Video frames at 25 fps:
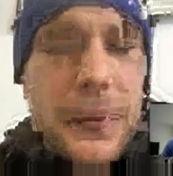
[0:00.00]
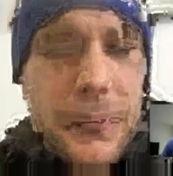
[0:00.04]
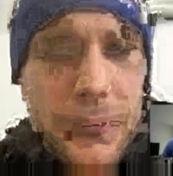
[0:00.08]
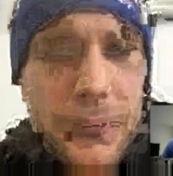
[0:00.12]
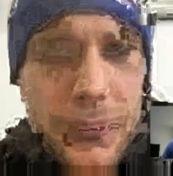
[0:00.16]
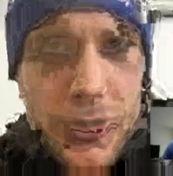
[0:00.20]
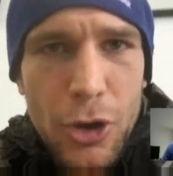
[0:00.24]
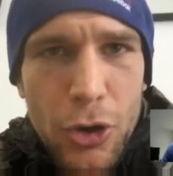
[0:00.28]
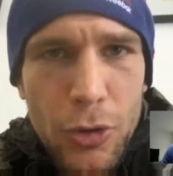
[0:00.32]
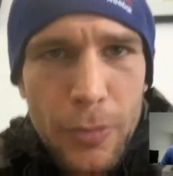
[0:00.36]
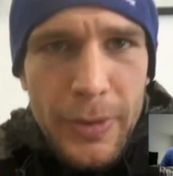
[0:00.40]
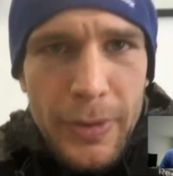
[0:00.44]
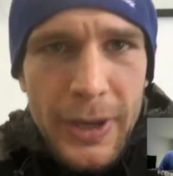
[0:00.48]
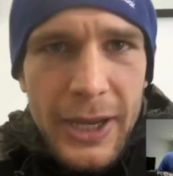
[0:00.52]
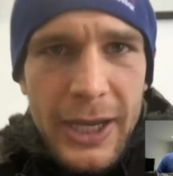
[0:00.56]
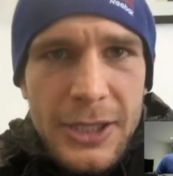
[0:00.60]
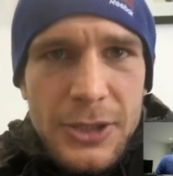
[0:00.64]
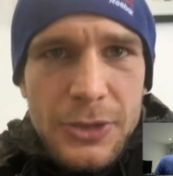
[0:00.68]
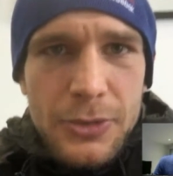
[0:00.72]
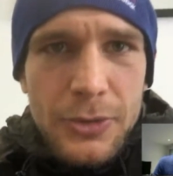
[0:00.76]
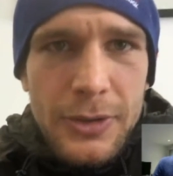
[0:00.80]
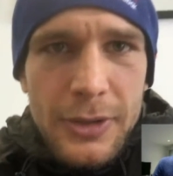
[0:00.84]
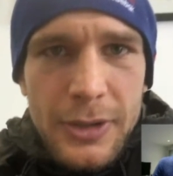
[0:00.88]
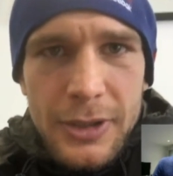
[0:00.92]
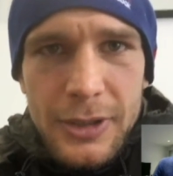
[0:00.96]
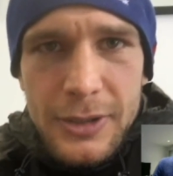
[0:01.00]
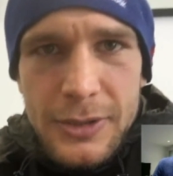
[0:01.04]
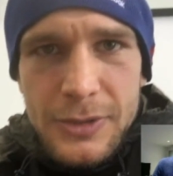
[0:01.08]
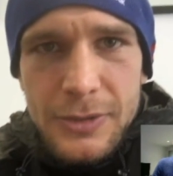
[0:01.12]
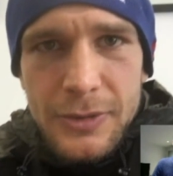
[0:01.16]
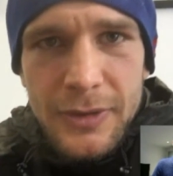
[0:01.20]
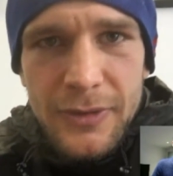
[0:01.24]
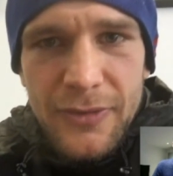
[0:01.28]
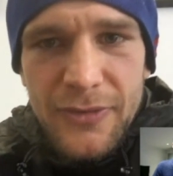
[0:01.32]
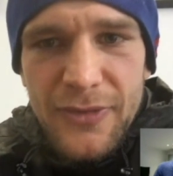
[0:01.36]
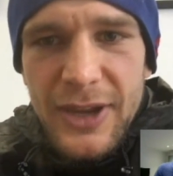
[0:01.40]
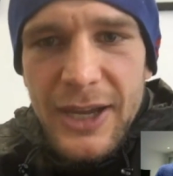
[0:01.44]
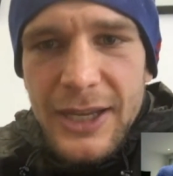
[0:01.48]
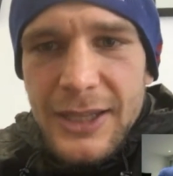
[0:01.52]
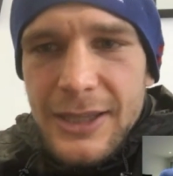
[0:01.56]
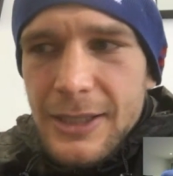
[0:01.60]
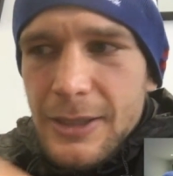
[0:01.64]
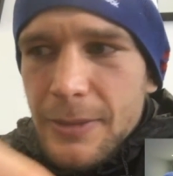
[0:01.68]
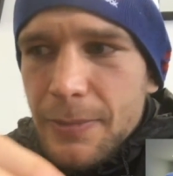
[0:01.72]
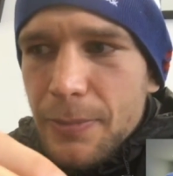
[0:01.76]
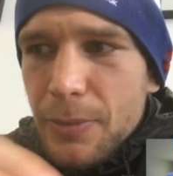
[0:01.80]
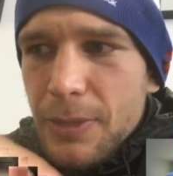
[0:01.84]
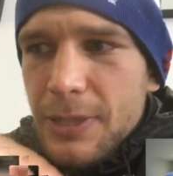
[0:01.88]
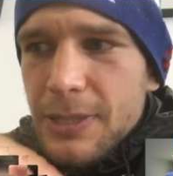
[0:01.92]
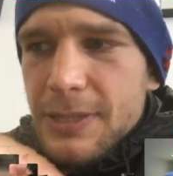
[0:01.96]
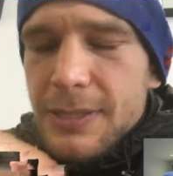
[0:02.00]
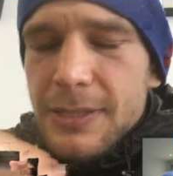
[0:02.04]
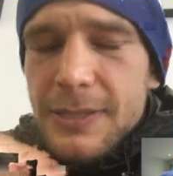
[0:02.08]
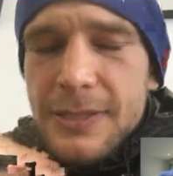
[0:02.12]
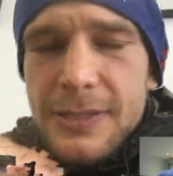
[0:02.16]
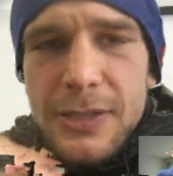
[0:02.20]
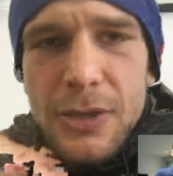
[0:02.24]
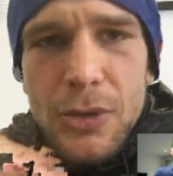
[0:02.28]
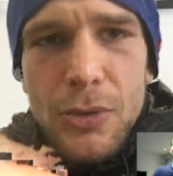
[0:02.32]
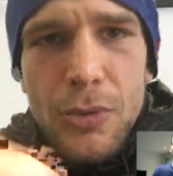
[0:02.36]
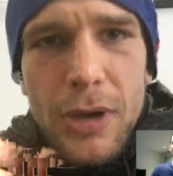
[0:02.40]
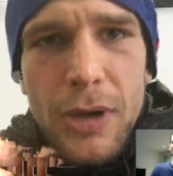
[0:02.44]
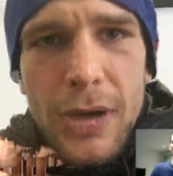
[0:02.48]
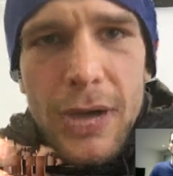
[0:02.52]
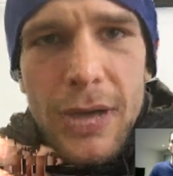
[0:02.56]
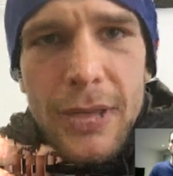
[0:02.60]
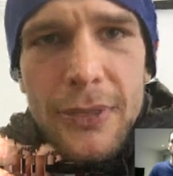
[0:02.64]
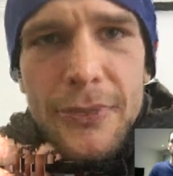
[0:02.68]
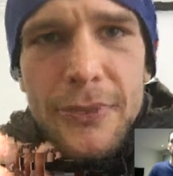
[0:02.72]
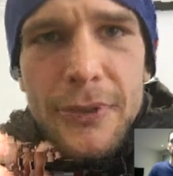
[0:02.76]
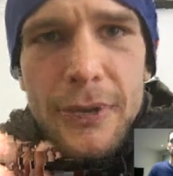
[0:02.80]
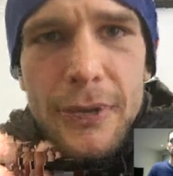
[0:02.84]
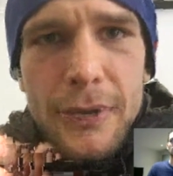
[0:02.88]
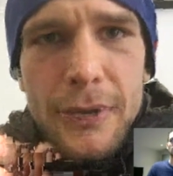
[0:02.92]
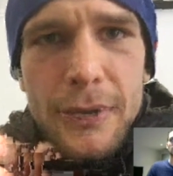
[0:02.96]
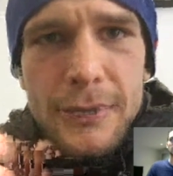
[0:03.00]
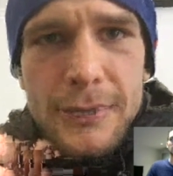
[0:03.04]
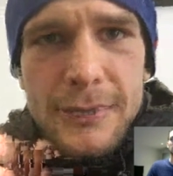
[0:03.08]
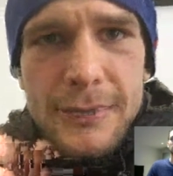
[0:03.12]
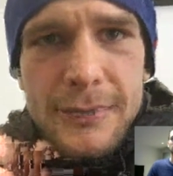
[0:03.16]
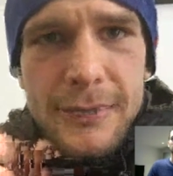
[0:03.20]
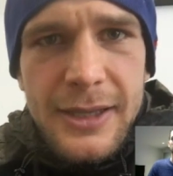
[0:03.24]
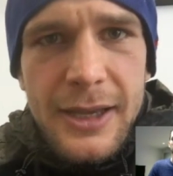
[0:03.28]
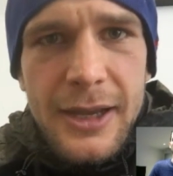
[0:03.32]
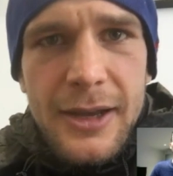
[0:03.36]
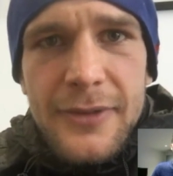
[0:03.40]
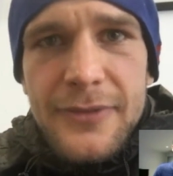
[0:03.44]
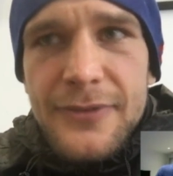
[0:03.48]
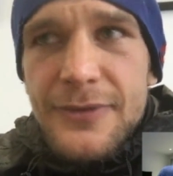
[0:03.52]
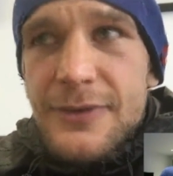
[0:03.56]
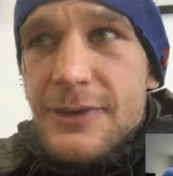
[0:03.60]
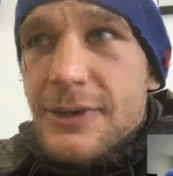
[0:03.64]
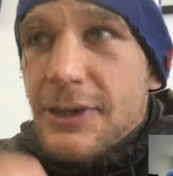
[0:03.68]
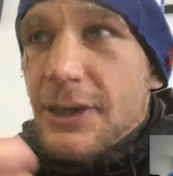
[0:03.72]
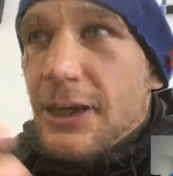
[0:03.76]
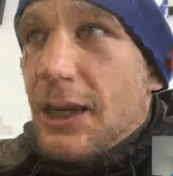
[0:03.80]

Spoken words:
we go back to the fact that the police is so understaffed,